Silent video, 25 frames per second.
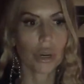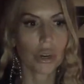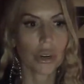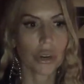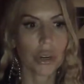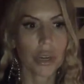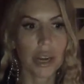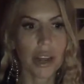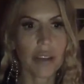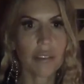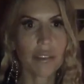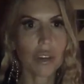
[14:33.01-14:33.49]
or
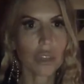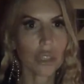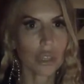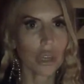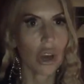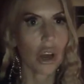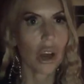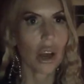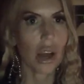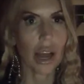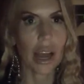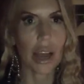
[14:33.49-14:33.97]
never
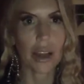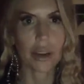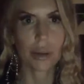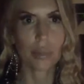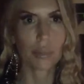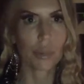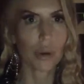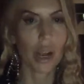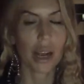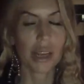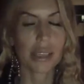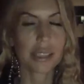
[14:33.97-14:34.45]
taught how to
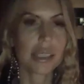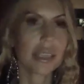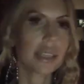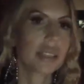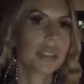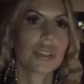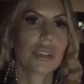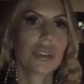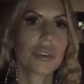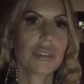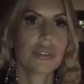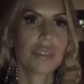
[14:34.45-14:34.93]
process
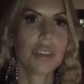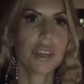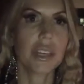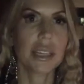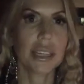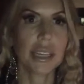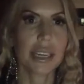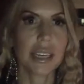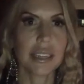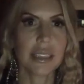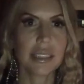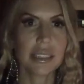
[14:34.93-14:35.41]
their
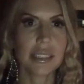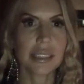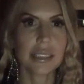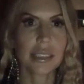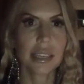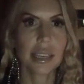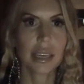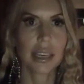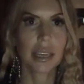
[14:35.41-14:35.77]
feelings.